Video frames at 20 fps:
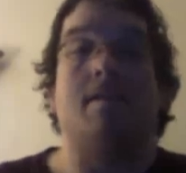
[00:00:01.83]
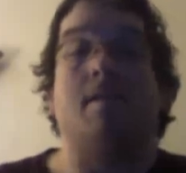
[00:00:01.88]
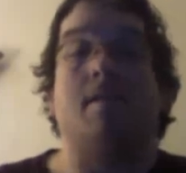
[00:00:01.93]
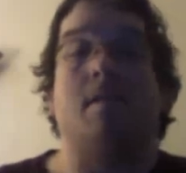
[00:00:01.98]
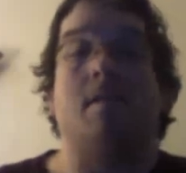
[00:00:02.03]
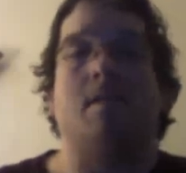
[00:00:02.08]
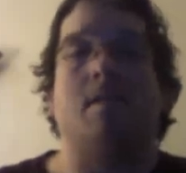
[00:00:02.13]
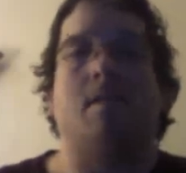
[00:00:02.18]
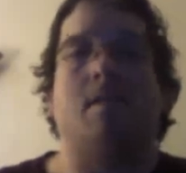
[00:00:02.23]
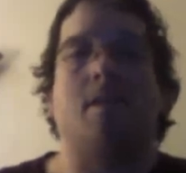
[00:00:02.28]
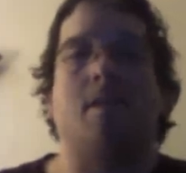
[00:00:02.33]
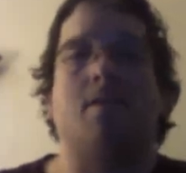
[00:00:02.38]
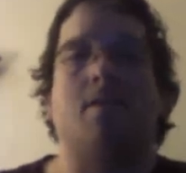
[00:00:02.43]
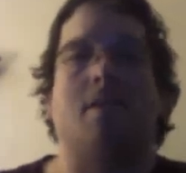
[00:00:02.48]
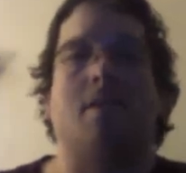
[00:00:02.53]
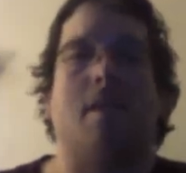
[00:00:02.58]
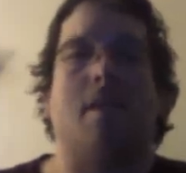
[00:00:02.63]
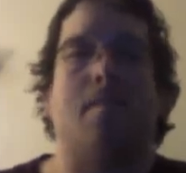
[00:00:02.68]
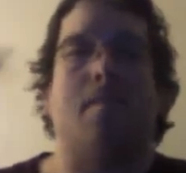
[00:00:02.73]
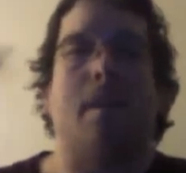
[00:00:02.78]
so I
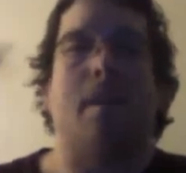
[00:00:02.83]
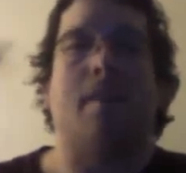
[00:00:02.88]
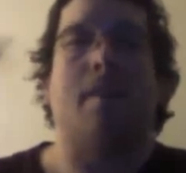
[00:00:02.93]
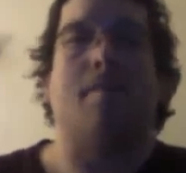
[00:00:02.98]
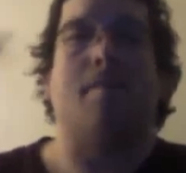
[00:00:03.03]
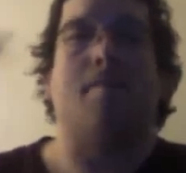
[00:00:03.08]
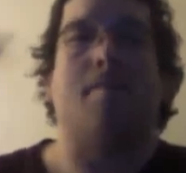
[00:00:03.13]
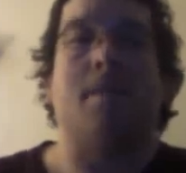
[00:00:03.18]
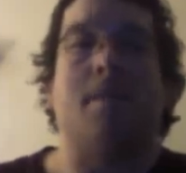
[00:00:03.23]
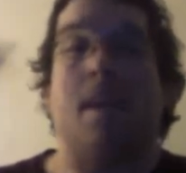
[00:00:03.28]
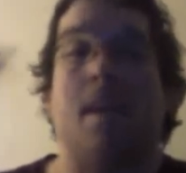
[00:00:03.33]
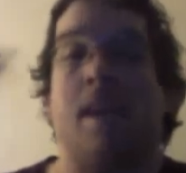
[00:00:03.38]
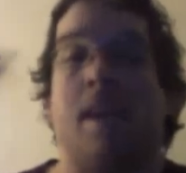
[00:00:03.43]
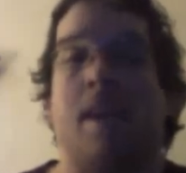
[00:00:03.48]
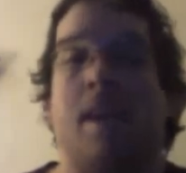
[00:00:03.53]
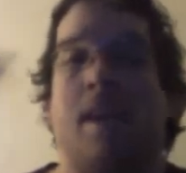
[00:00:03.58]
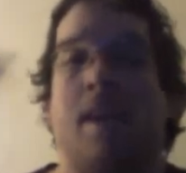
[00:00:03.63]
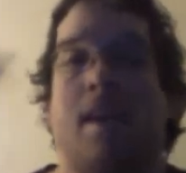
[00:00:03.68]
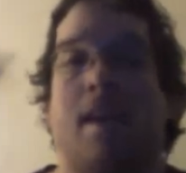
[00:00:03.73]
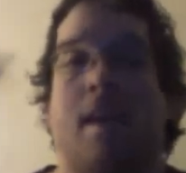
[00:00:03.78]
just got back from
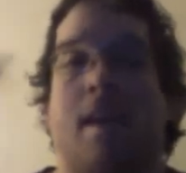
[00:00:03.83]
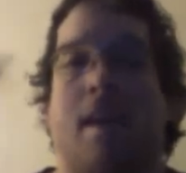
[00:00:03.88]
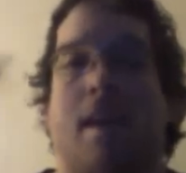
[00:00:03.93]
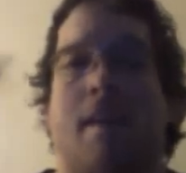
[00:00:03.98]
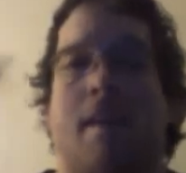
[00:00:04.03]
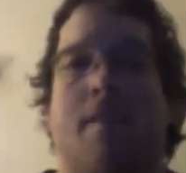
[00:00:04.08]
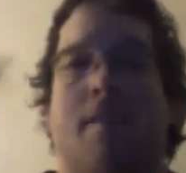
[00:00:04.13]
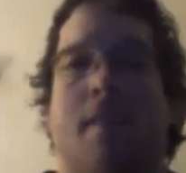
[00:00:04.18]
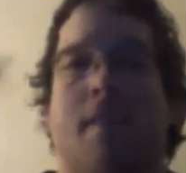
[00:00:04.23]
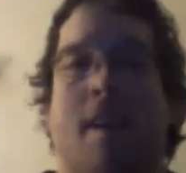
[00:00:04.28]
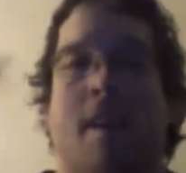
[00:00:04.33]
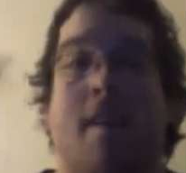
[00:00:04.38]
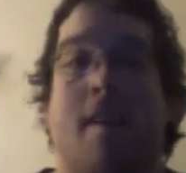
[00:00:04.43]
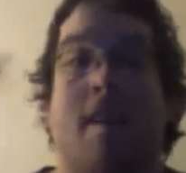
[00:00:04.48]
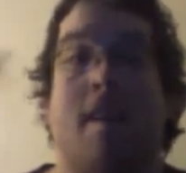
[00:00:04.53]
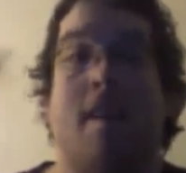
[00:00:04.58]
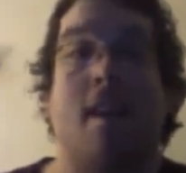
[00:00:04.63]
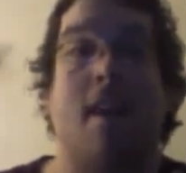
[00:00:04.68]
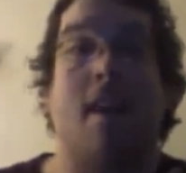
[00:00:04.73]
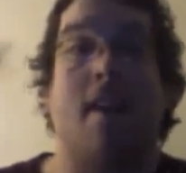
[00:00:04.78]
seeing
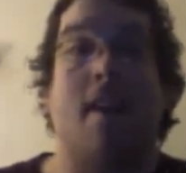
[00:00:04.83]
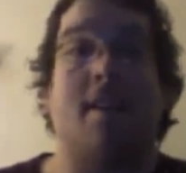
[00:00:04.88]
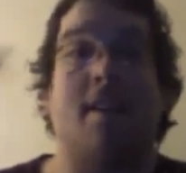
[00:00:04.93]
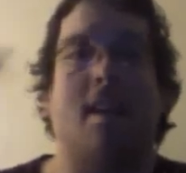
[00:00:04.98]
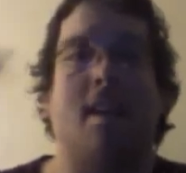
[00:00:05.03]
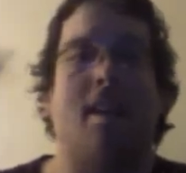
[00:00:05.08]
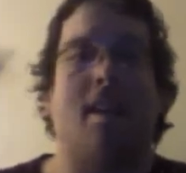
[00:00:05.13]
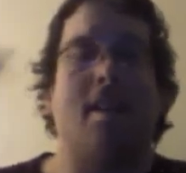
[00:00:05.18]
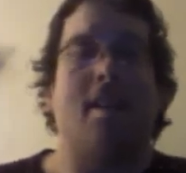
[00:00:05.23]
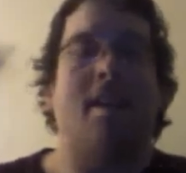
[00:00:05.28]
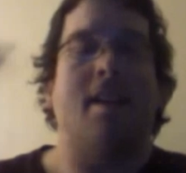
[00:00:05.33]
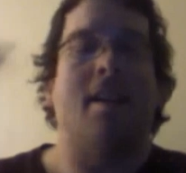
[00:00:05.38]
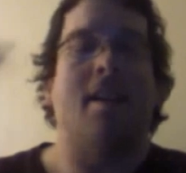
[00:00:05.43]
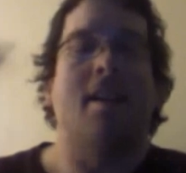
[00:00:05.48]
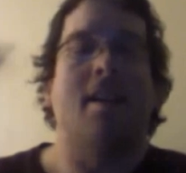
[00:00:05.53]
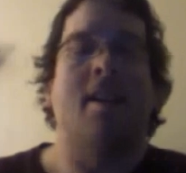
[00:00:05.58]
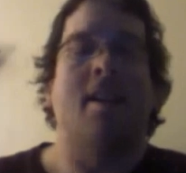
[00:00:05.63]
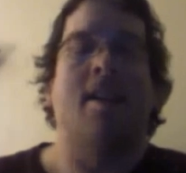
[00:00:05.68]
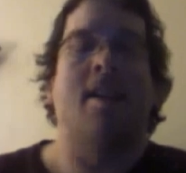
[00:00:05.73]
finally I, Tonya.